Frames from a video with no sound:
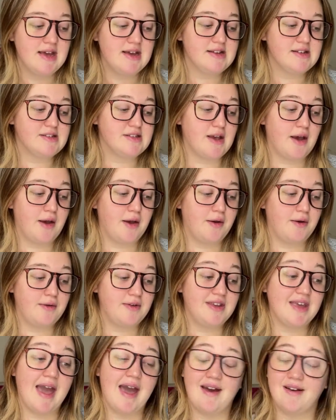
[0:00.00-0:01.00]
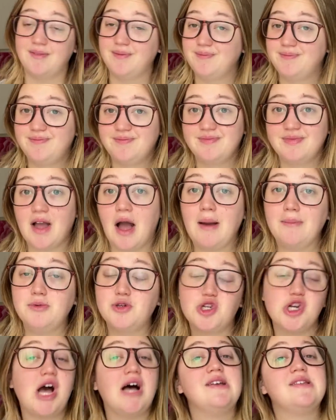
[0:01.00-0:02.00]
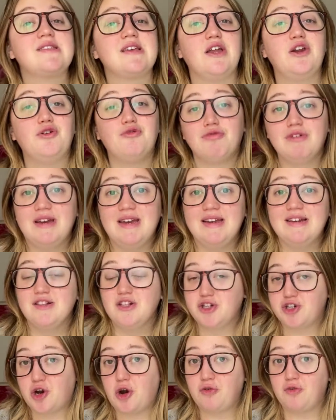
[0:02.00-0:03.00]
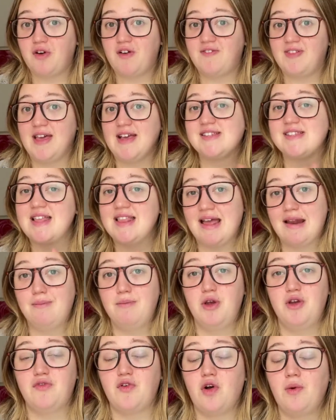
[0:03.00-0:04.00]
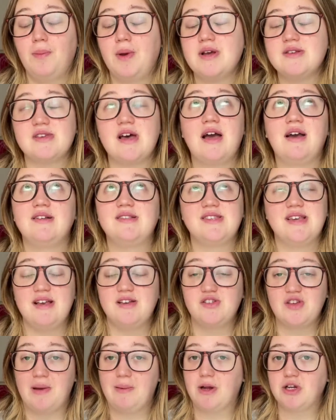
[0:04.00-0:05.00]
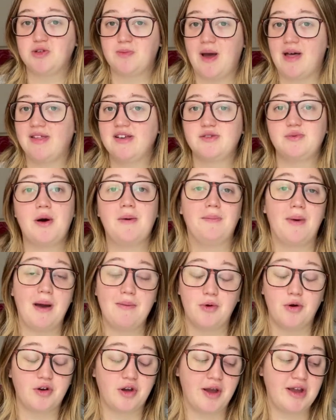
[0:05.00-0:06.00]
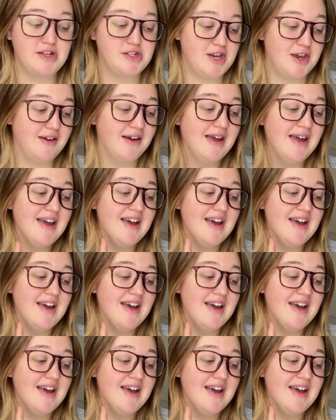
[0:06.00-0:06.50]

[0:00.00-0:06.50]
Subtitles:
So yeah, I'm just gonna read the genre of this and then move on, because I could say so much about this one, but I'm not going to.